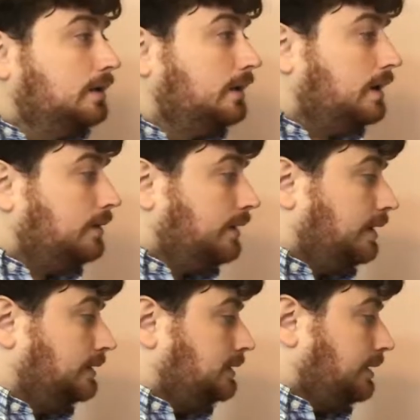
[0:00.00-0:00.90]
Now,
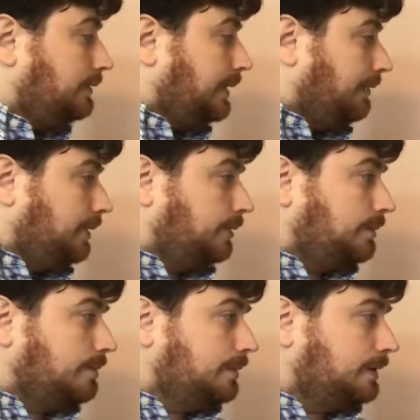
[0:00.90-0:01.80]
instead of having to
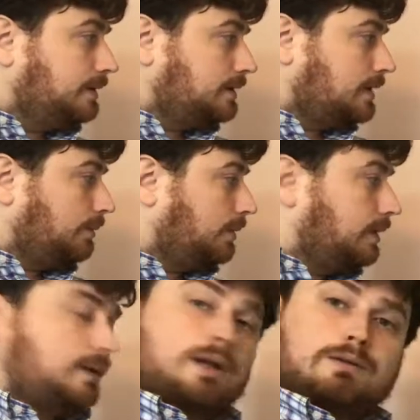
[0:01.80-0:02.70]
remember this, I wrote
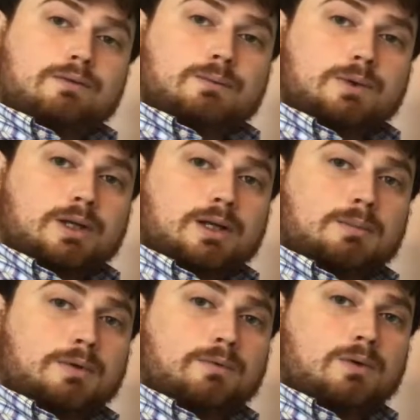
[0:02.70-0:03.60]
it down from what I
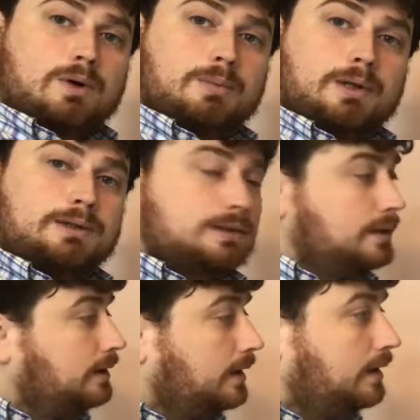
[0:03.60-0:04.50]
had before, but I
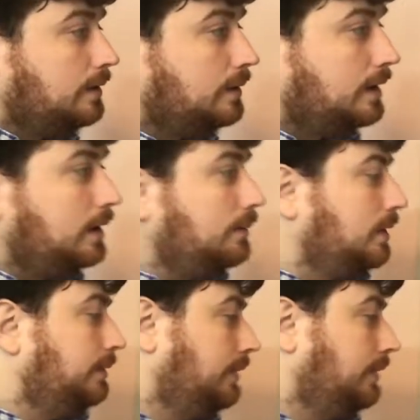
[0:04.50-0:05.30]
said that, okay, well